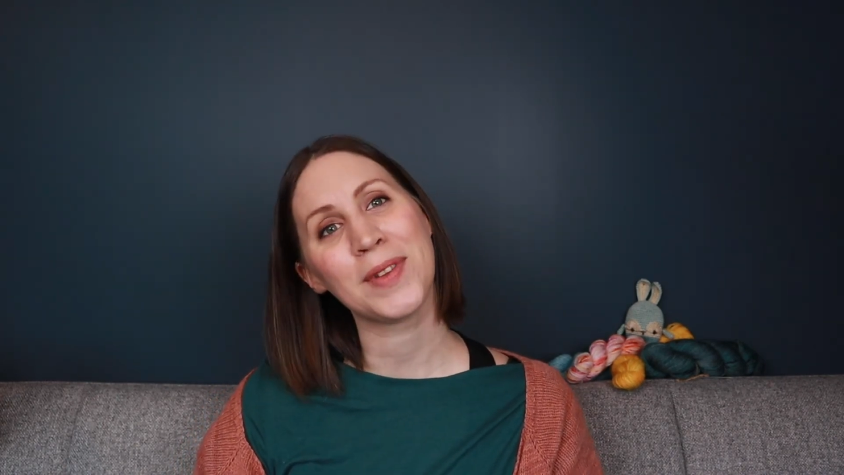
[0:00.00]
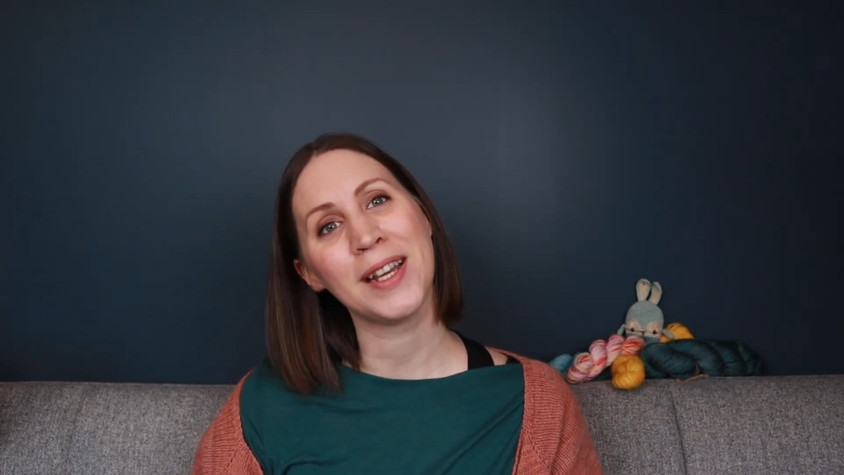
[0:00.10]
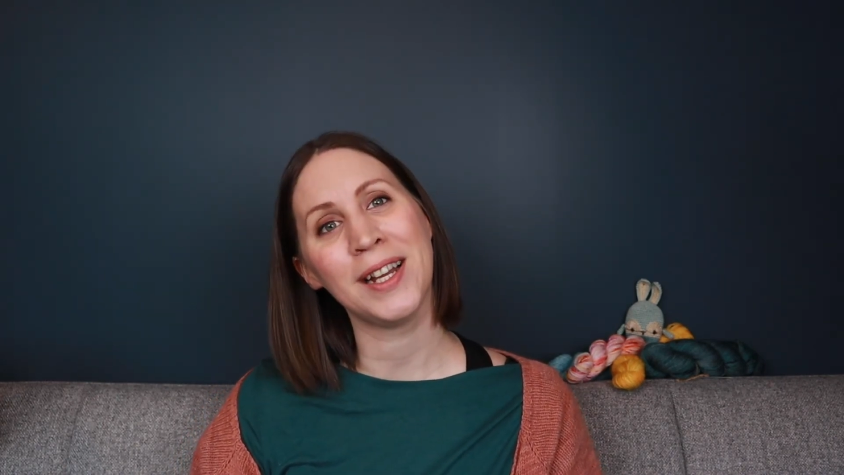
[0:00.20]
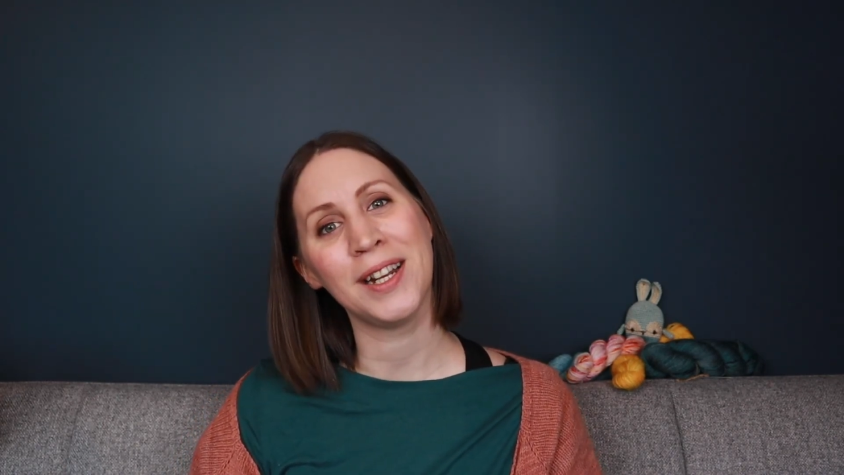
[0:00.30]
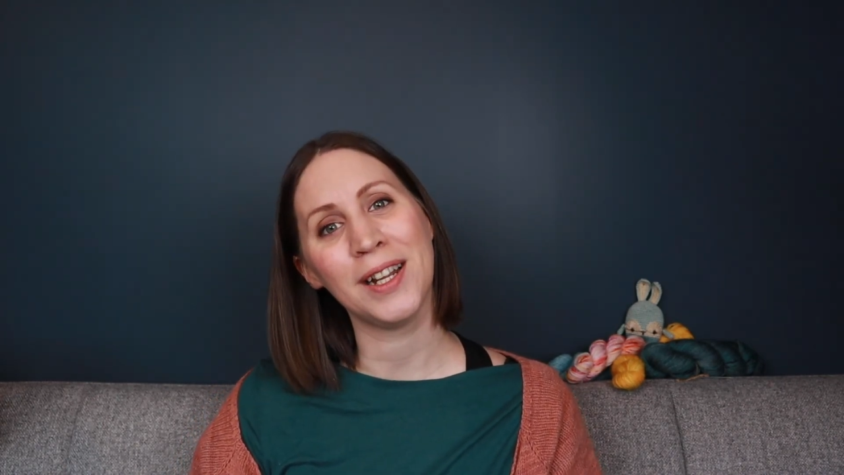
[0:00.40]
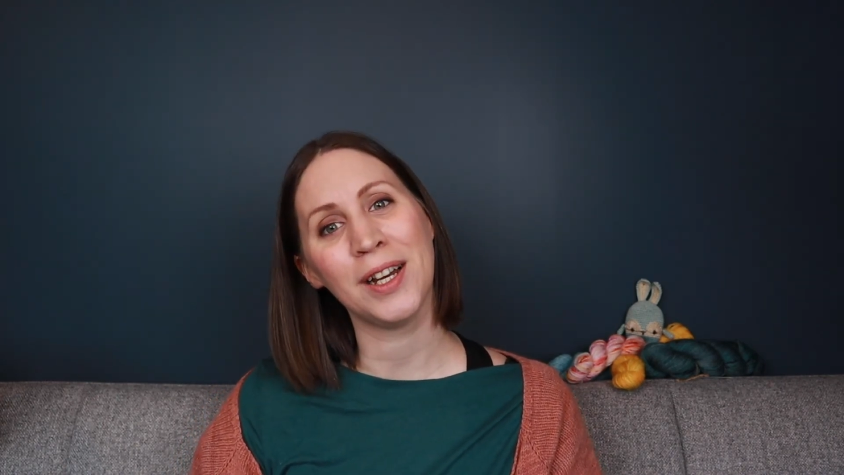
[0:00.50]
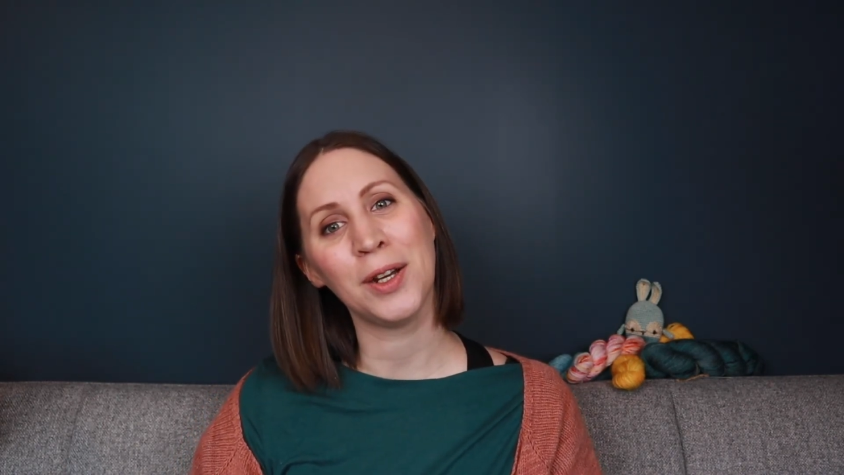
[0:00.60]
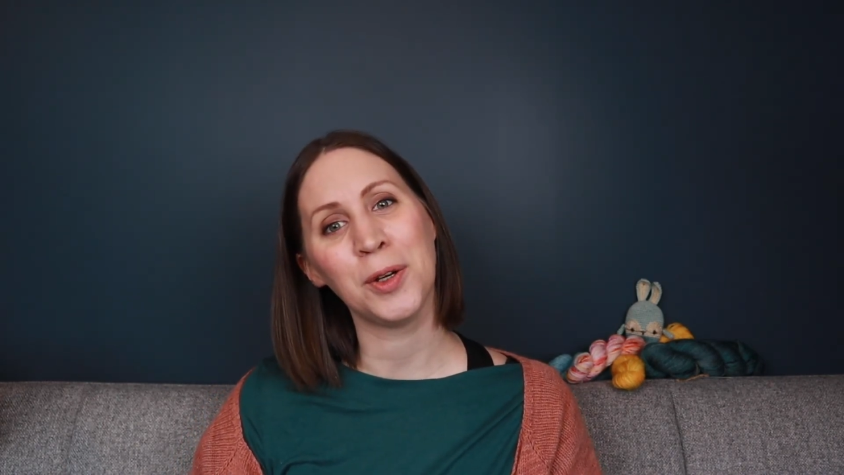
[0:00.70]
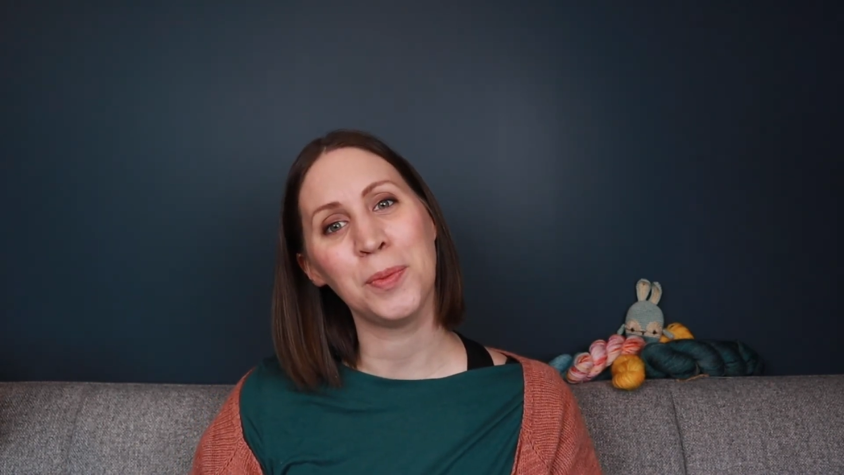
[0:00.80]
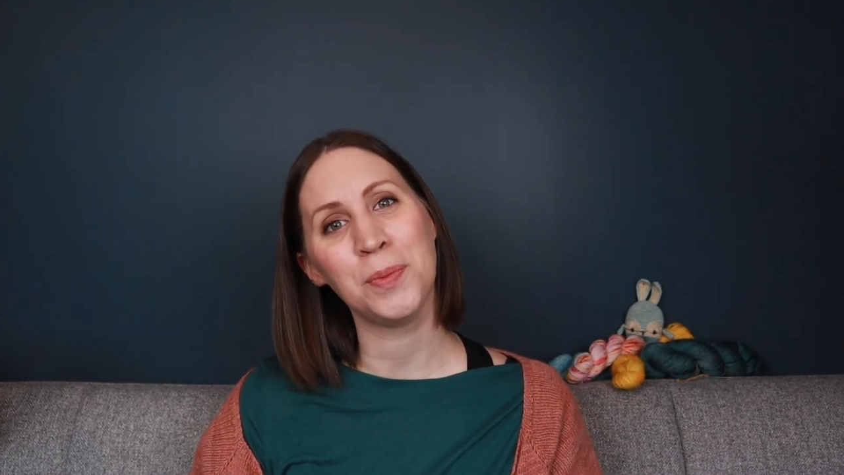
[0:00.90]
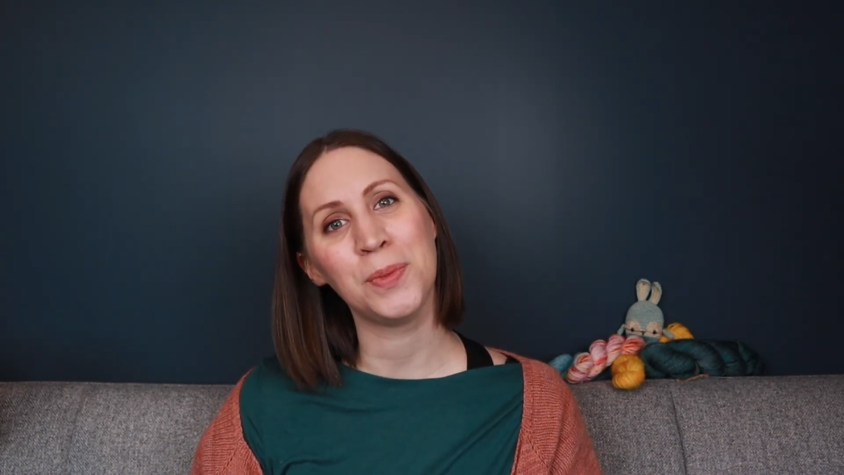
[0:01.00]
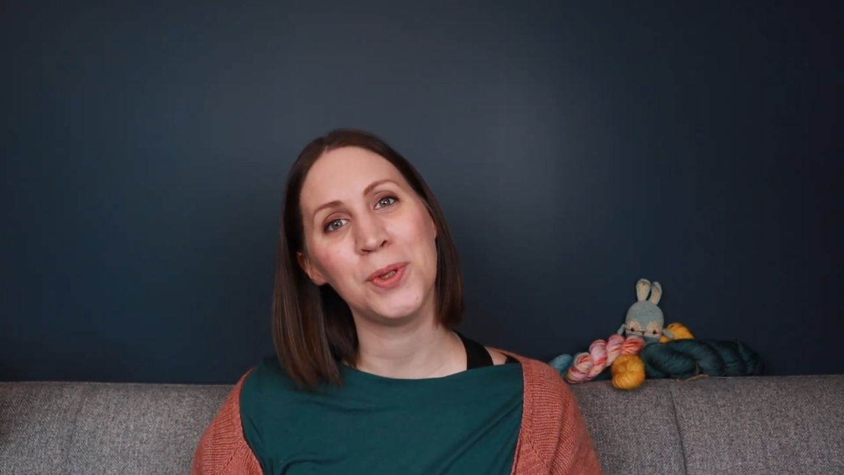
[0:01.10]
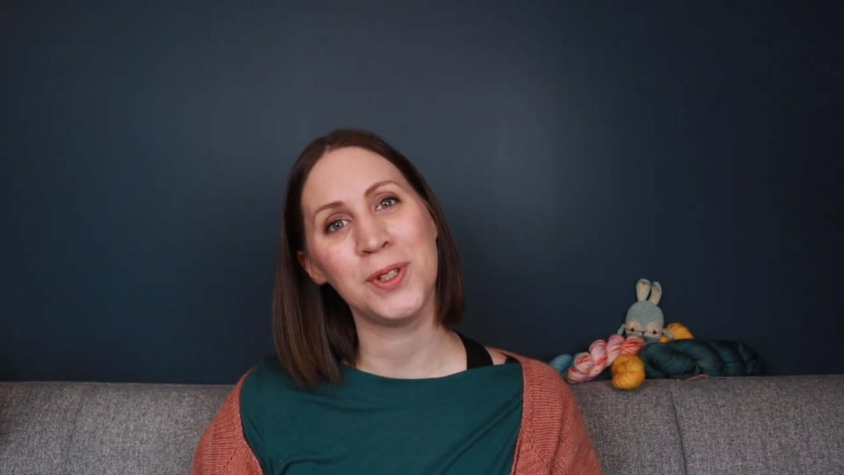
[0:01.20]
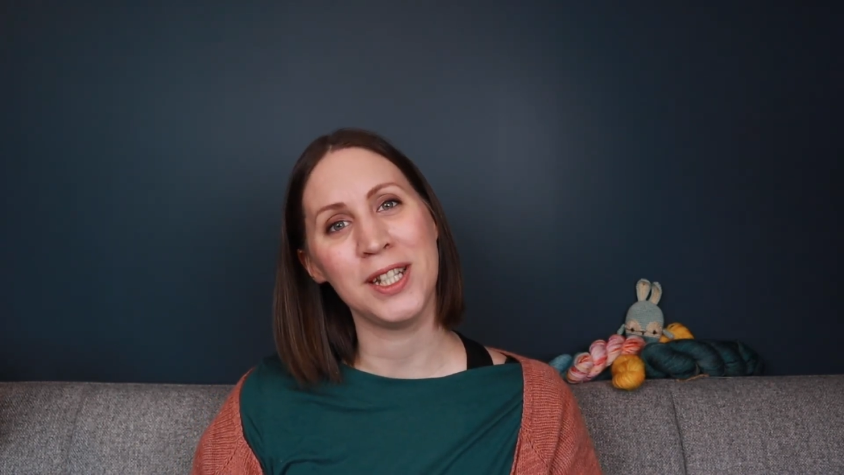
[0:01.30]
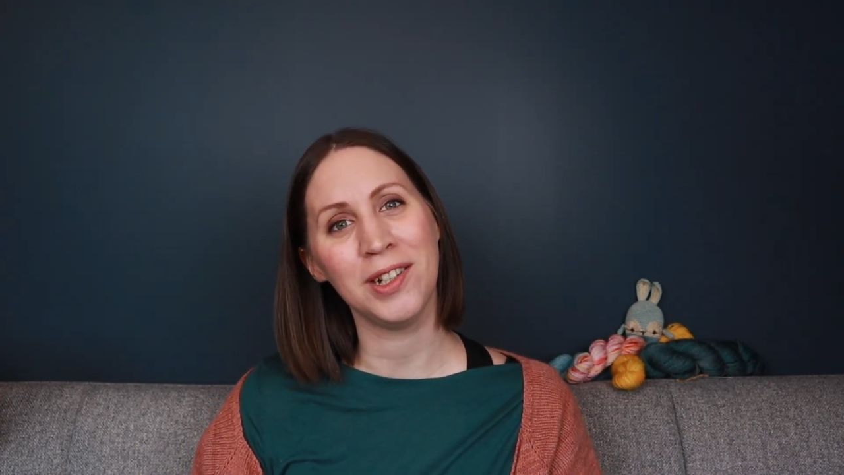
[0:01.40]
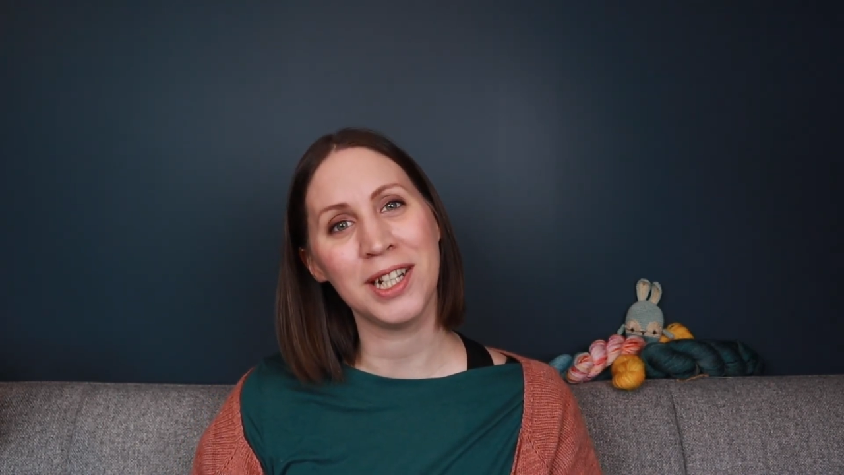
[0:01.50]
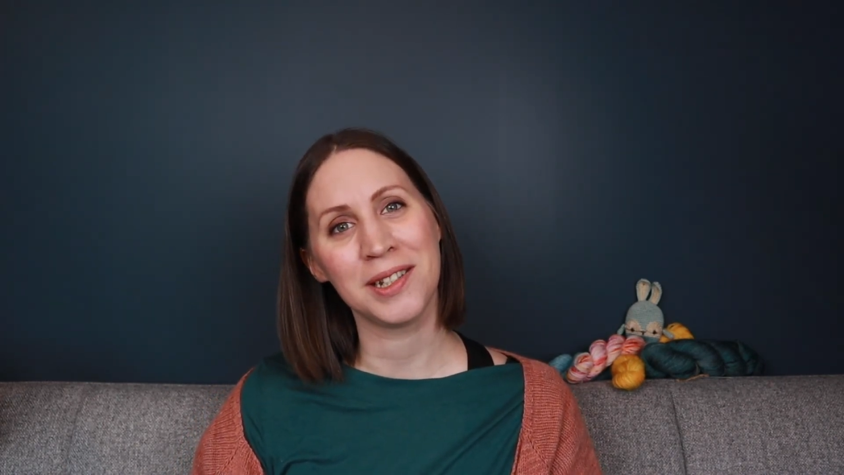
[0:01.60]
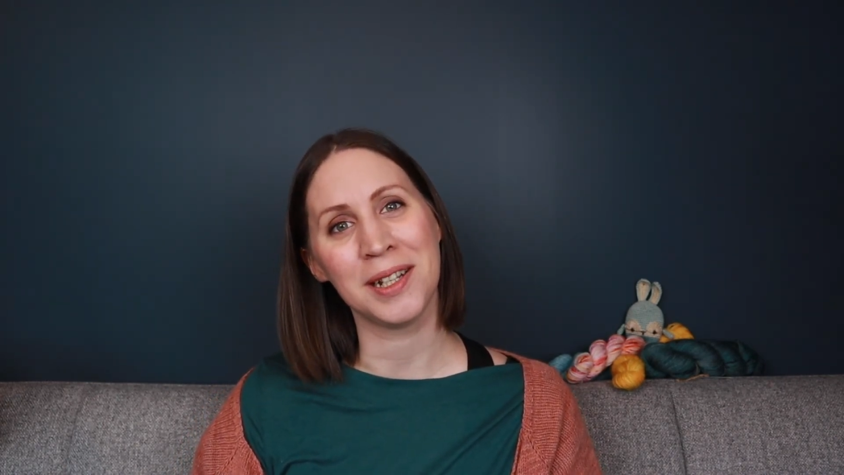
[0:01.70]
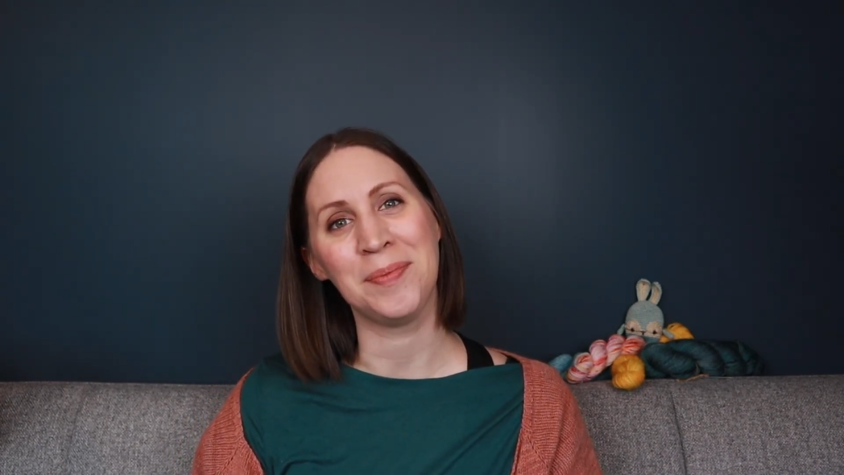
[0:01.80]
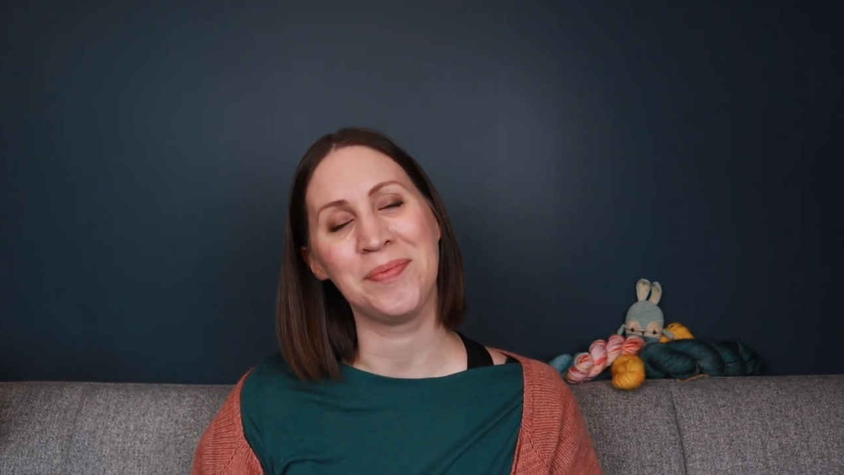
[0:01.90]
and I hope to see you next
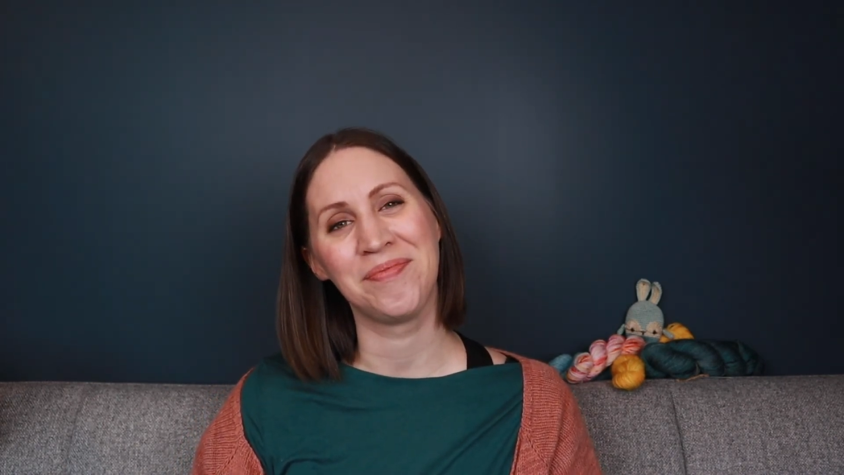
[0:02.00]
time.